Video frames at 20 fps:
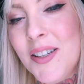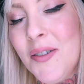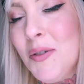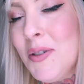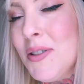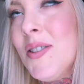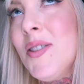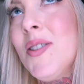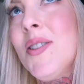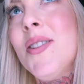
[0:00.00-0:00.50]
It
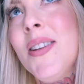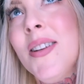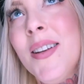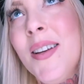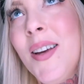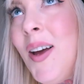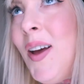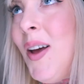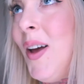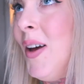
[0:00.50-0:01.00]
was
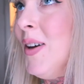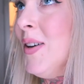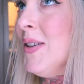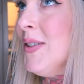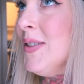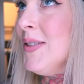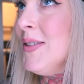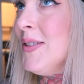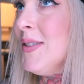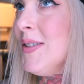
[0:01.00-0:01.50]

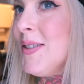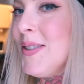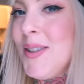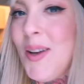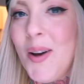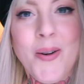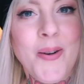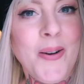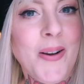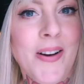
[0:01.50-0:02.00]

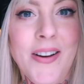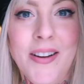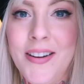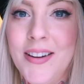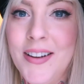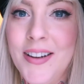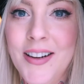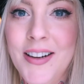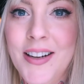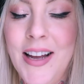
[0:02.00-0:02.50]
so
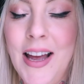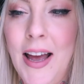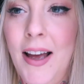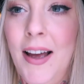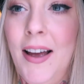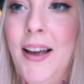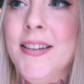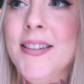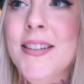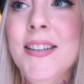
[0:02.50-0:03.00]
good,
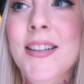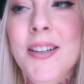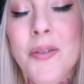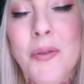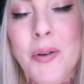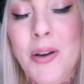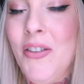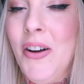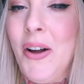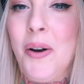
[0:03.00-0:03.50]
and
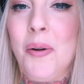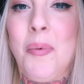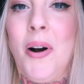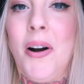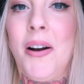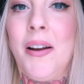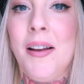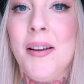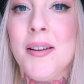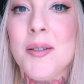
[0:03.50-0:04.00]
we found a
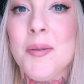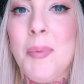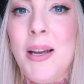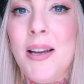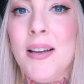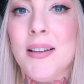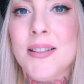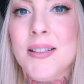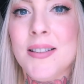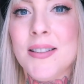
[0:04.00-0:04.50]
parking
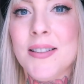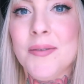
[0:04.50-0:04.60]
space,